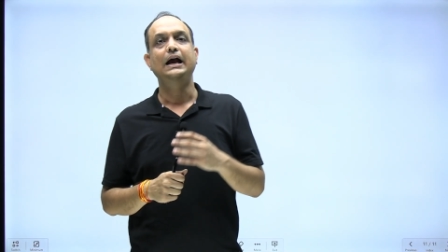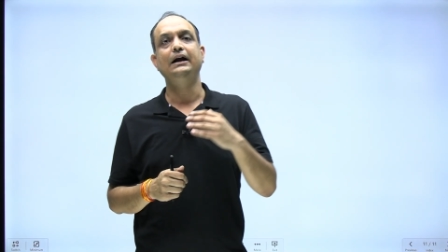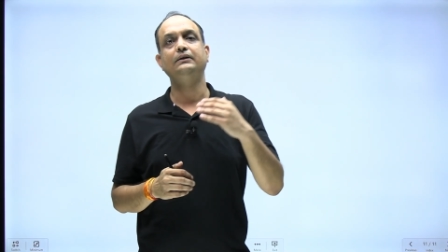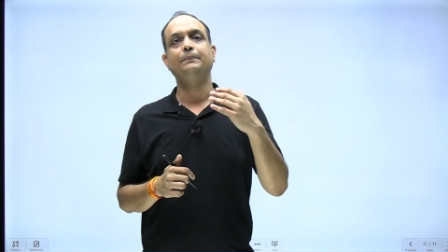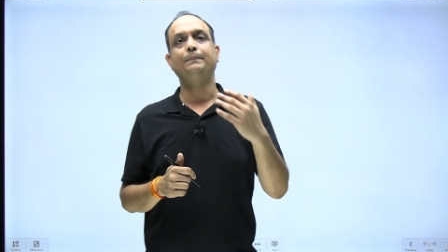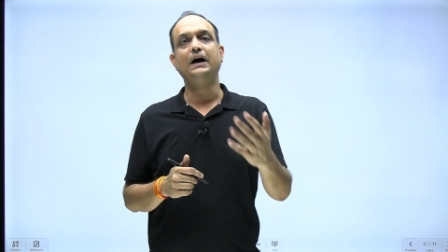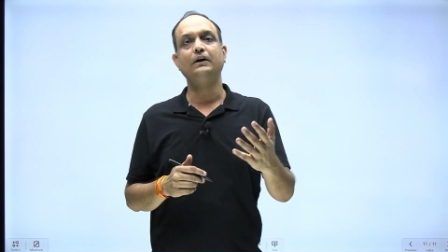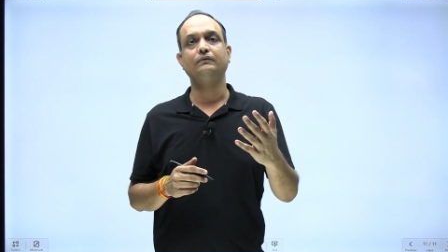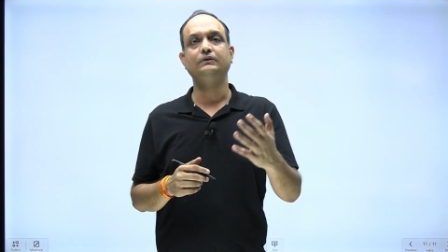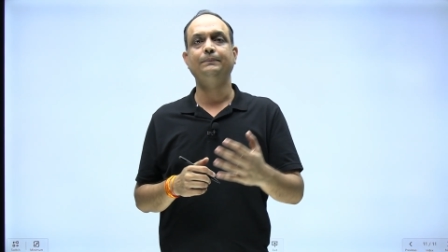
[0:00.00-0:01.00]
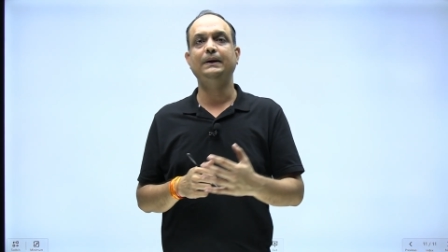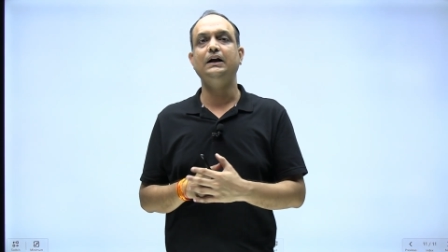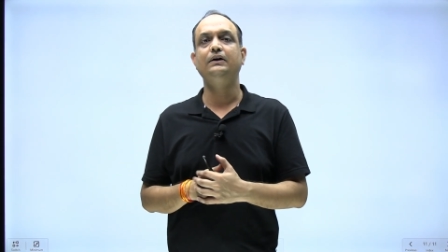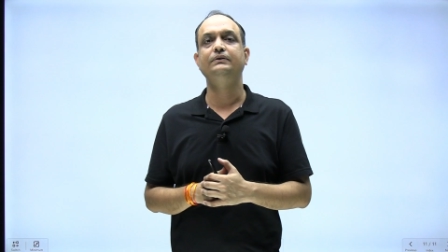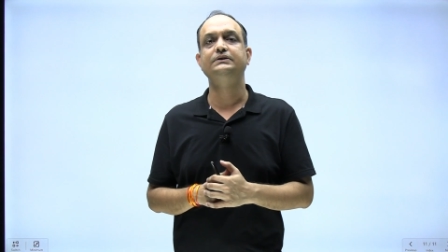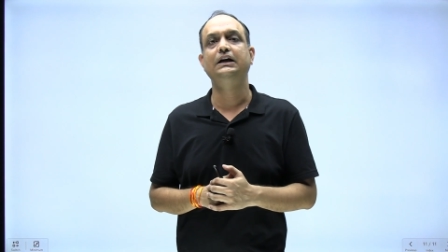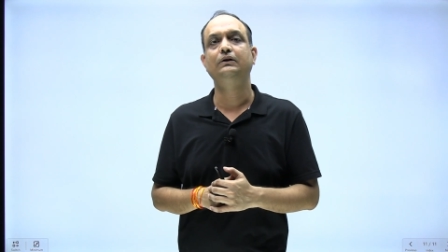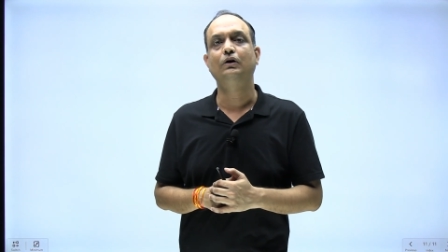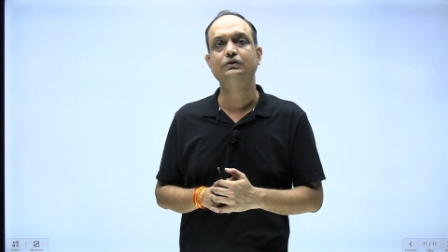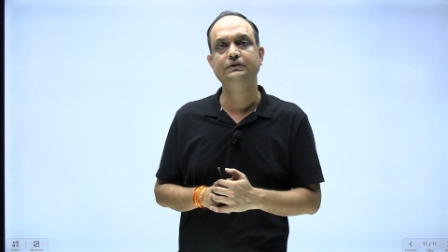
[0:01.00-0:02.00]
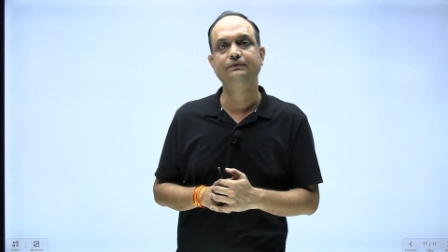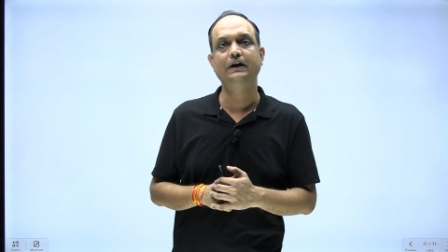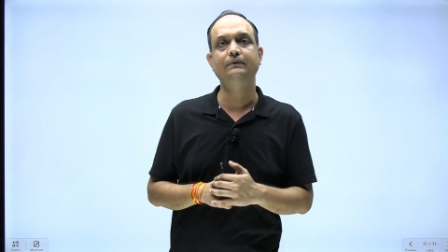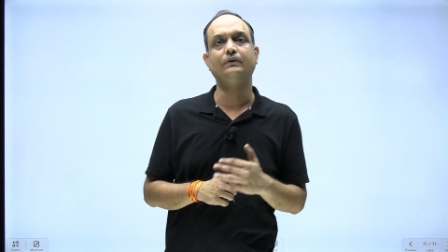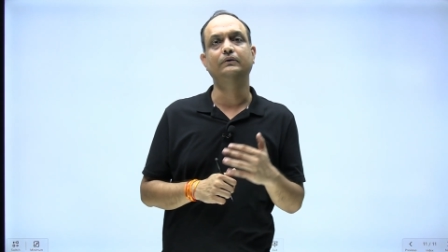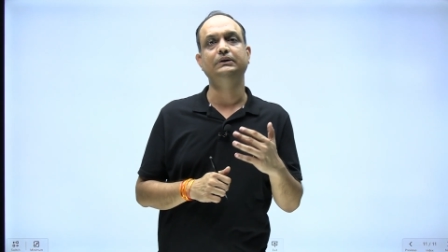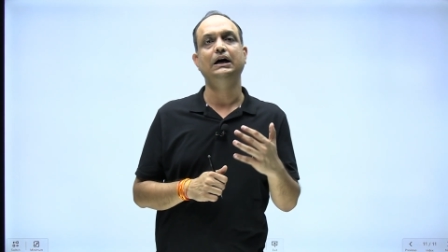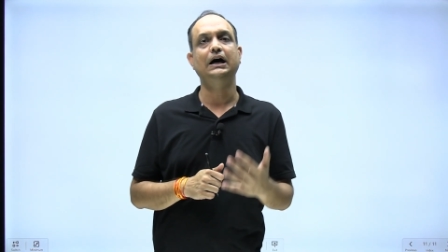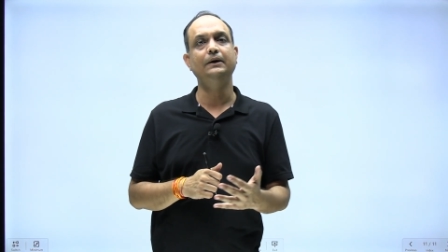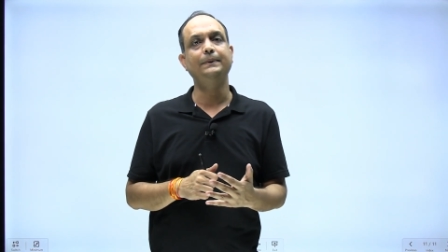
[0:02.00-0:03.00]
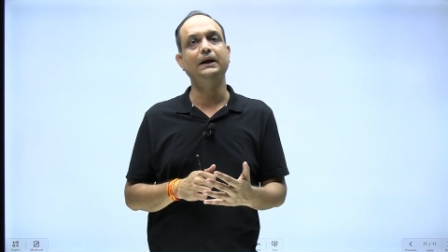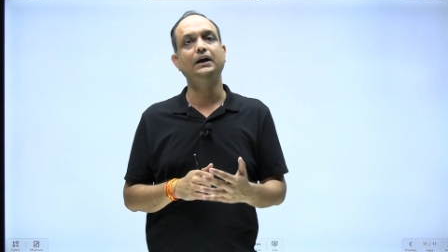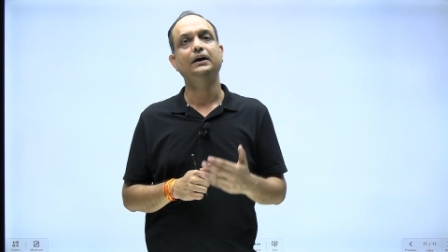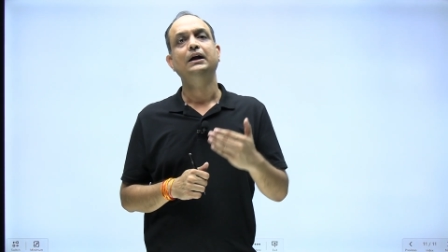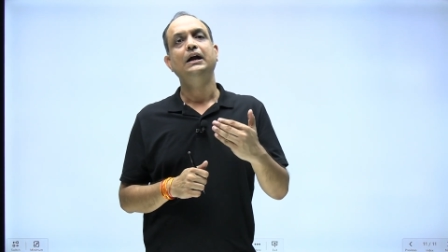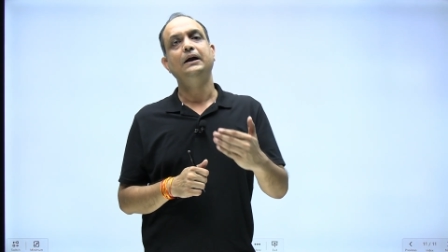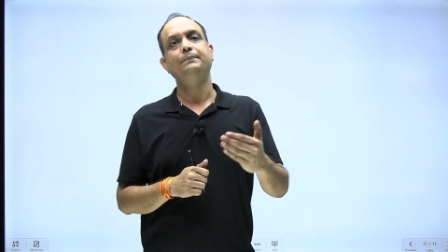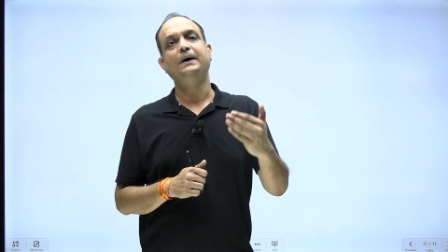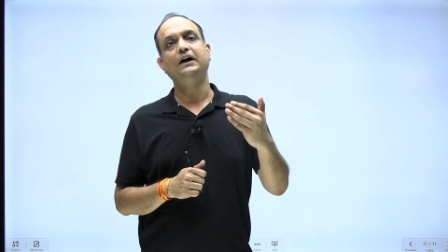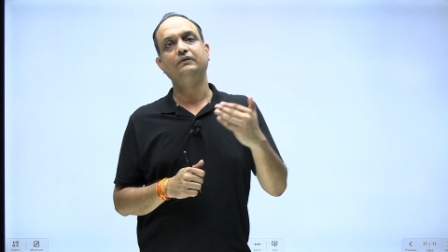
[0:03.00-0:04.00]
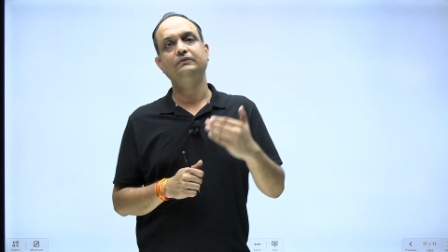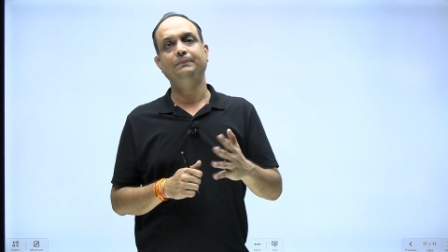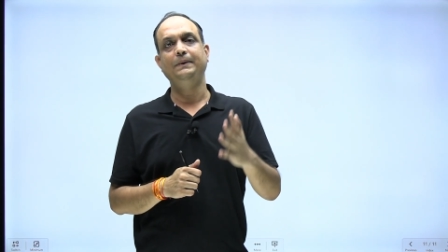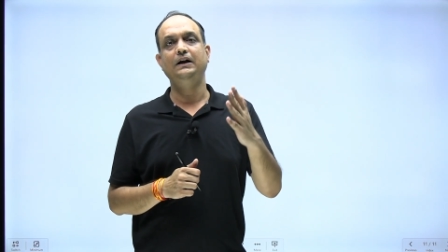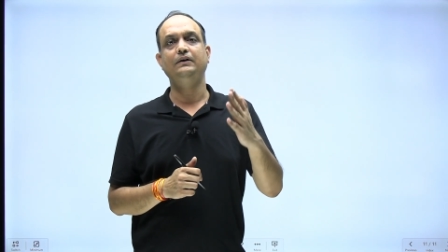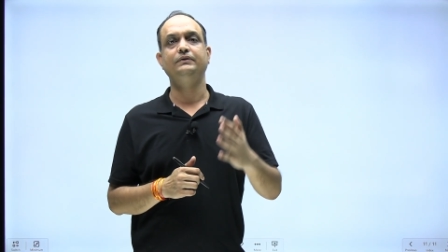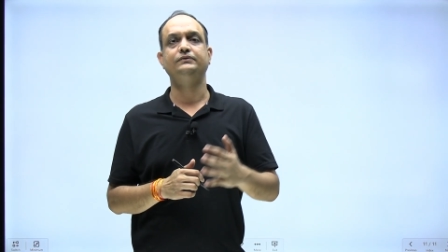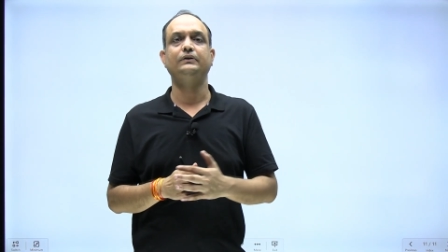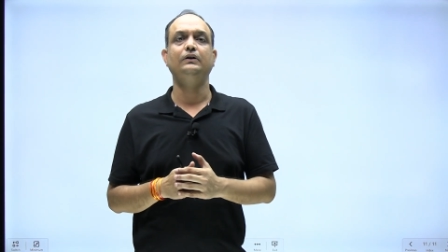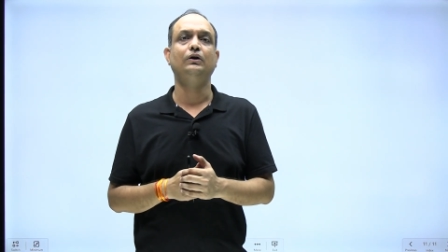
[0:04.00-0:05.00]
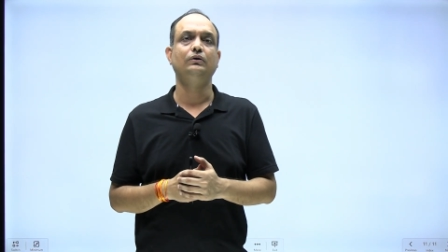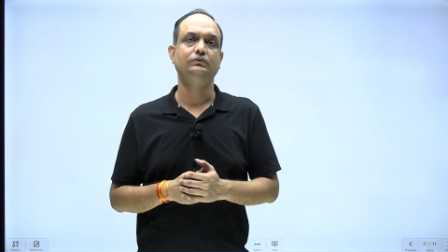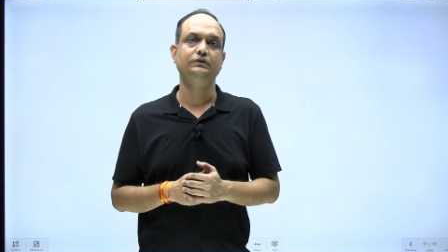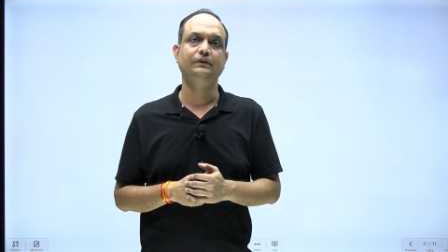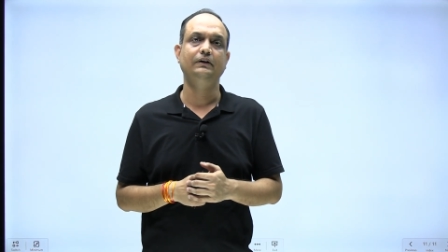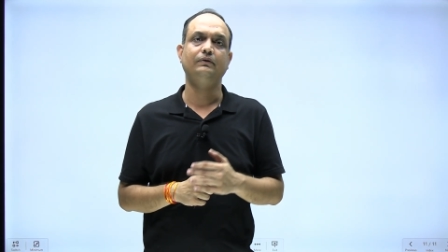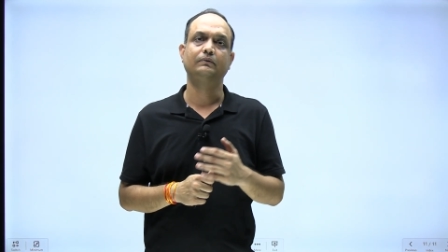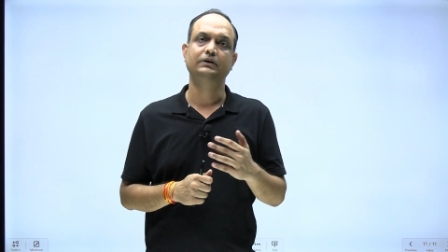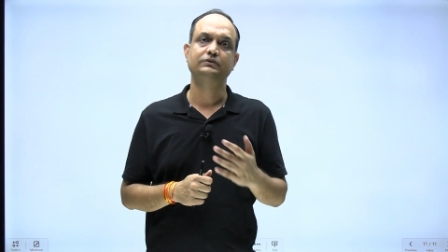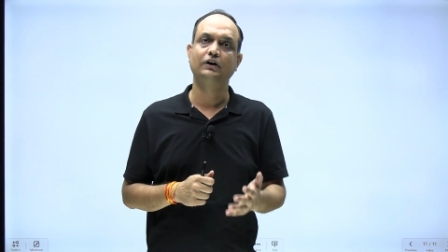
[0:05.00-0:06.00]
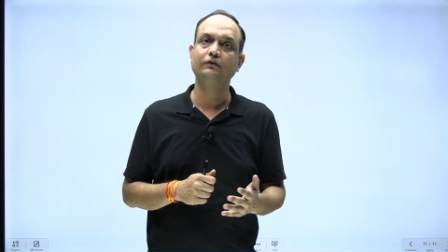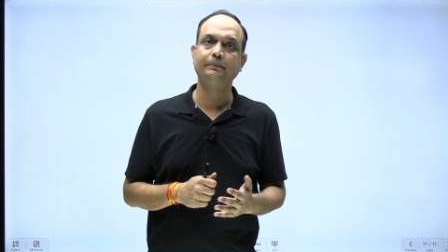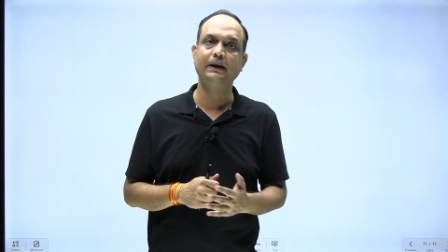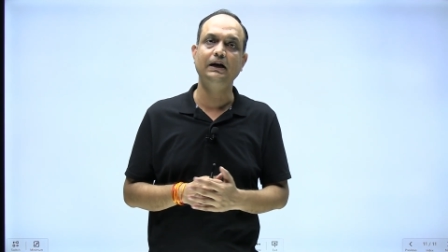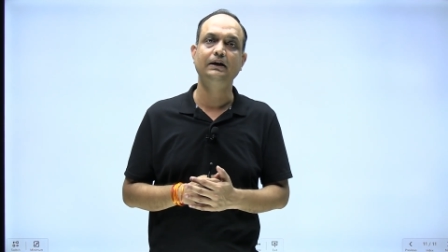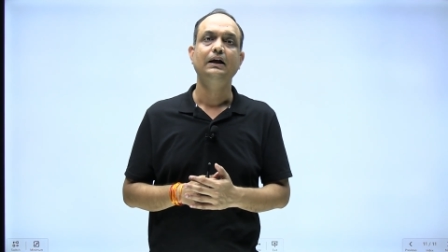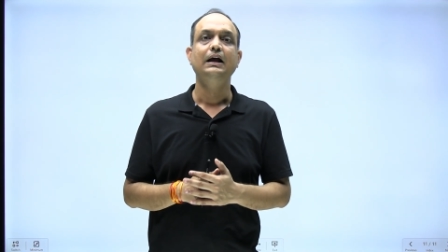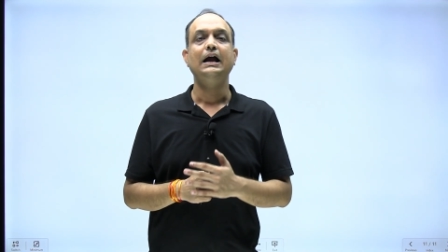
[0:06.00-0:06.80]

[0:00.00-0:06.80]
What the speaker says: and the part of the palate which get ossify form the hard palate, and part of the palate which will not ossify form the soft palate.